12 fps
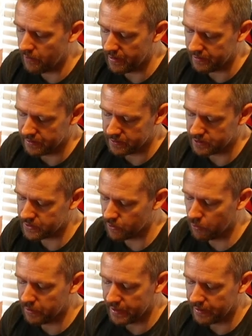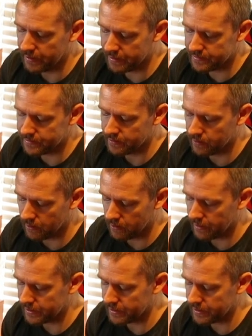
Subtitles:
rather than just opening these little